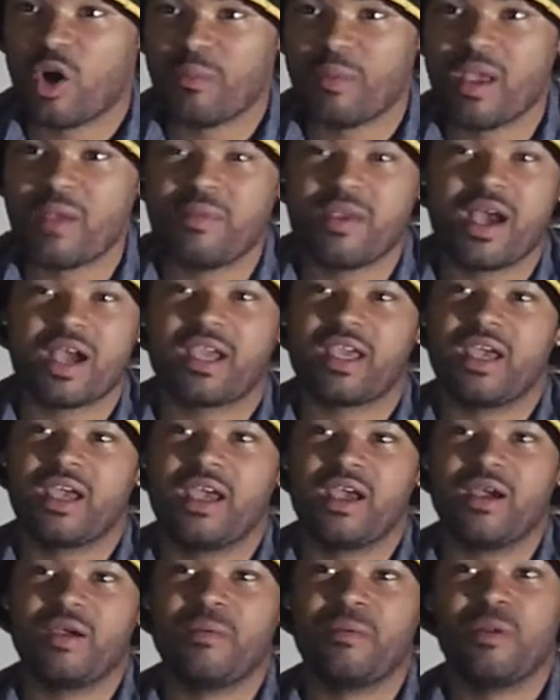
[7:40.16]
Or maybe I
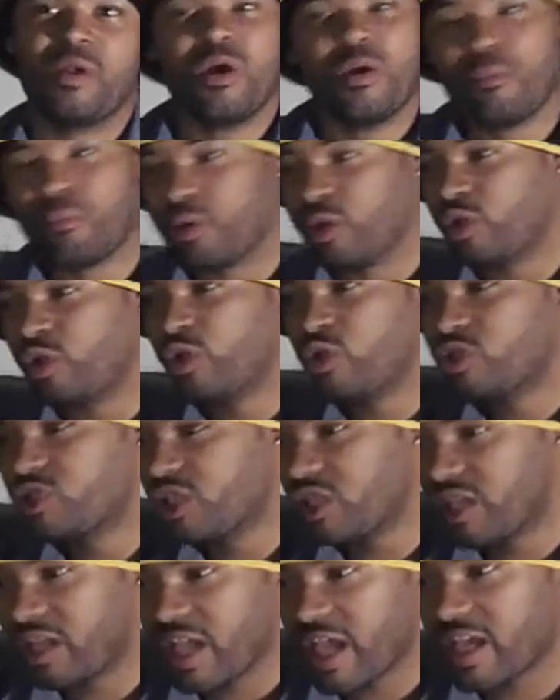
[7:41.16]
can produce
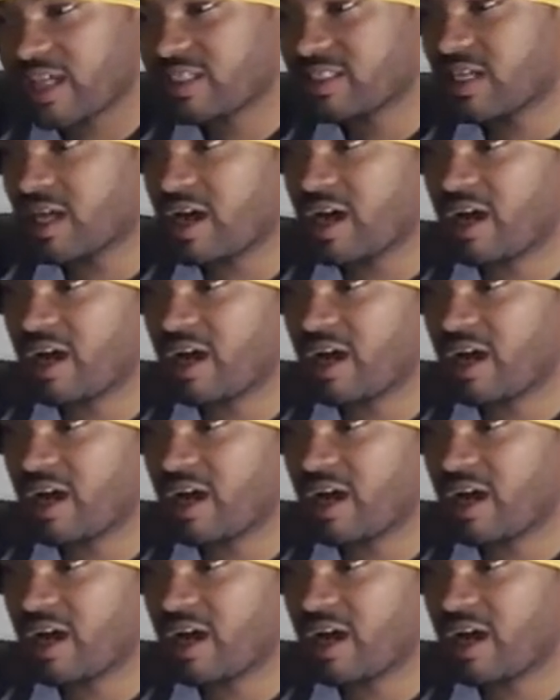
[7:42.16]
the next